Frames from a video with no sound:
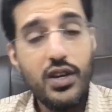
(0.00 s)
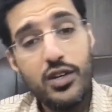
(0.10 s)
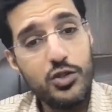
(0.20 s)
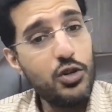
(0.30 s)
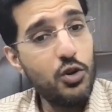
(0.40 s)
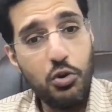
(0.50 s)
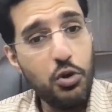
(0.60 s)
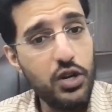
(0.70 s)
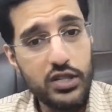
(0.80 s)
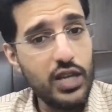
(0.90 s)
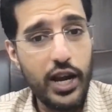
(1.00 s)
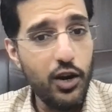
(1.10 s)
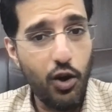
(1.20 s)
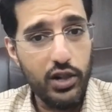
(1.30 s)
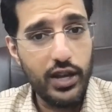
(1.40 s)
So you could decide
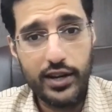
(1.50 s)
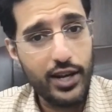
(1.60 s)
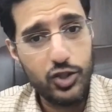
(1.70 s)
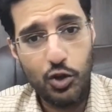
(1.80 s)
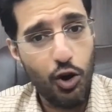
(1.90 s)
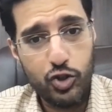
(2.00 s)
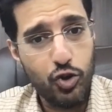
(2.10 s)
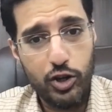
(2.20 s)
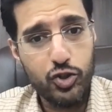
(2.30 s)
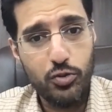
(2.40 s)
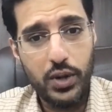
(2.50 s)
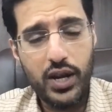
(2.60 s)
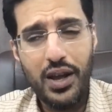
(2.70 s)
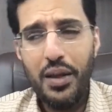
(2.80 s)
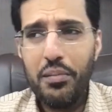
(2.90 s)
all that. That's your choice to make.
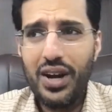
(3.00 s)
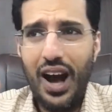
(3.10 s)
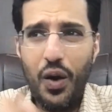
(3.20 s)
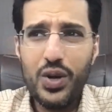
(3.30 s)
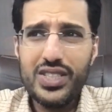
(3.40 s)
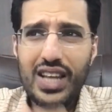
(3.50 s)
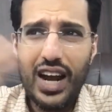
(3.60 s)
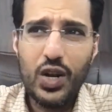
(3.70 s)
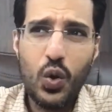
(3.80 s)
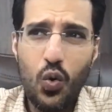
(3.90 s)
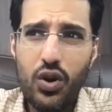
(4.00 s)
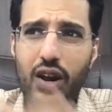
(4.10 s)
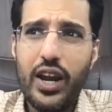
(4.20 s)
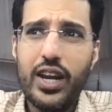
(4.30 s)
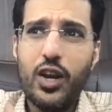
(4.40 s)
But how is that
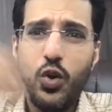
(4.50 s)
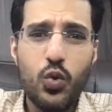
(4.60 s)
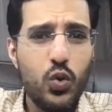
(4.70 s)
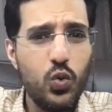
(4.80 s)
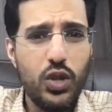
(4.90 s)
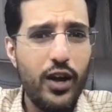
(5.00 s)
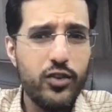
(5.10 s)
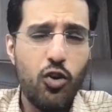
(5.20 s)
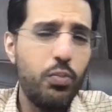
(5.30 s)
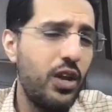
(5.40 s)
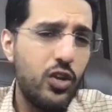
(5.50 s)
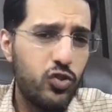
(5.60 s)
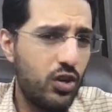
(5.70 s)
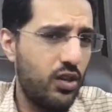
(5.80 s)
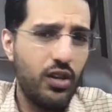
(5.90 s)
correlating to 2000 rupees
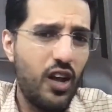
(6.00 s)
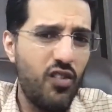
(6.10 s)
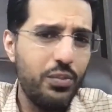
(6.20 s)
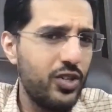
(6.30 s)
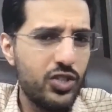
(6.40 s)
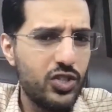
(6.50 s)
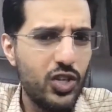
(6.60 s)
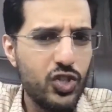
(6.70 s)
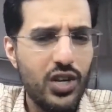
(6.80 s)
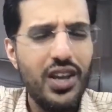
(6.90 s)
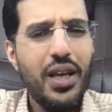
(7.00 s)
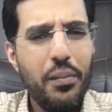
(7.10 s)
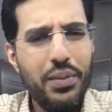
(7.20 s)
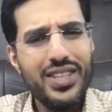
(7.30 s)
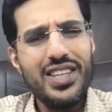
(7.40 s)
or the government's decision?
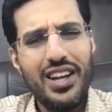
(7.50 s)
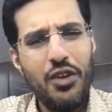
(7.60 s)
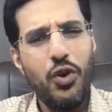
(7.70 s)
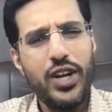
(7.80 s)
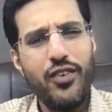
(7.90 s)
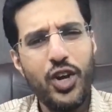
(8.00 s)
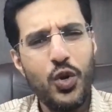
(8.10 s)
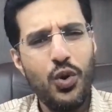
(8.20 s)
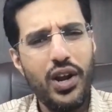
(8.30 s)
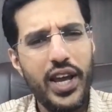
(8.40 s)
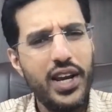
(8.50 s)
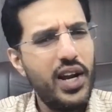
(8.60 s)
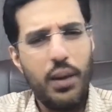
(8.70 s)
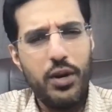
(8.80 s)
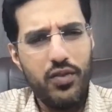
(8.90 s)
Basically, whatever you don't like,
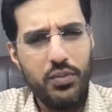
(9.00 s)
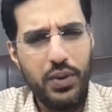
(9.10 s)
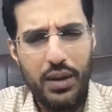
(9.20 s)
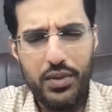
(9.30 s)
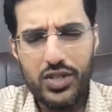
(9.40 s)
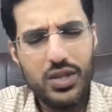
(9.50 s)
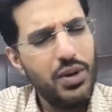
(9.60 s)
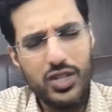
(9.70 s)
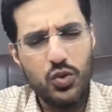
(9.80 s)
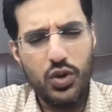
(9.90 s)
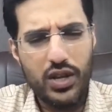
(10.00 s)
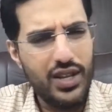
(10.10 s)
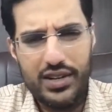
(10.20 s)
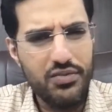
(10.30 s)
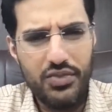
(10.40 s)
club it with Prime Minister. But it's okay.
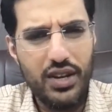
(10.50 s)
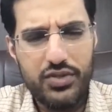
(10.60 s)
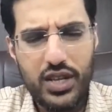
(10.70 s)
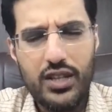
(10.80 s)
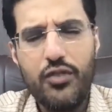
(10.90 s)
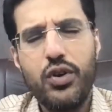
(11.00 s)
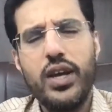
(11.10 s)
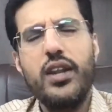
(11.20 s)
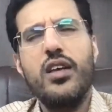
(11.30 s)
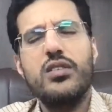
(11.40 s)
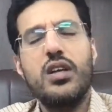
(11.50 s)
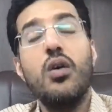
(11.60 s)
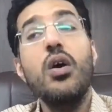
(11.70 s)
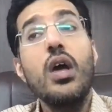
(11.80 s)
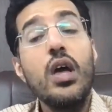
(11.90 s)
That we have seen that for 10 years now.
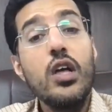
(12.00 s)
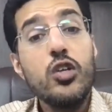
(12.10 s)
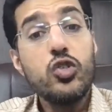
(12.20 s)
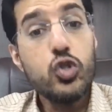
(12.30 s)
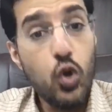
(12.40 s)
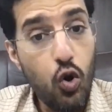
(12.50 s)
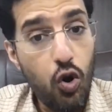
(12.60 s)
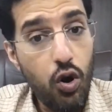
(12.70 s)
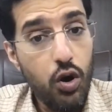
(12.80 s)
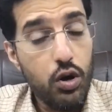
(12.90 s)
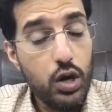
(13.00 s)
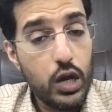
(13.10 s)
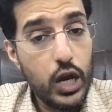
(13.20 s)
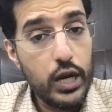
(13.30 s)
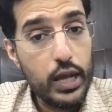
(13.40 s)
So
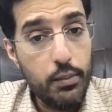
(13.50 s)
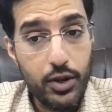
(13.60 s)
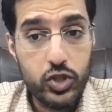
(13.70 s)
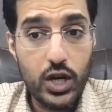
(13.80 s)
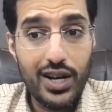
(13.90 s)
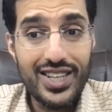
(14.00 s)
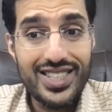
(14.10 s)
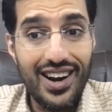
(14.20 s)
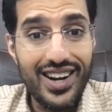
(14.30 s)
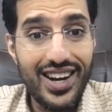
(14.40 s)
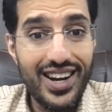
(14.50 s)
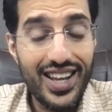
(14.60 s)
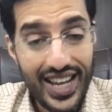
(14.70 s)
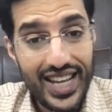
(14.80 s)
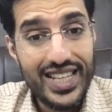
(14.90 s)
it immediately started,
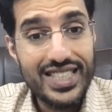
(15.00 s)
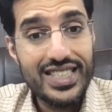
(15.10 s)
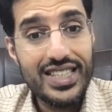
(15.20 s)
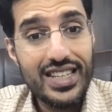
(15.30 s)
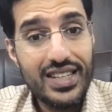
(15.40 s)
is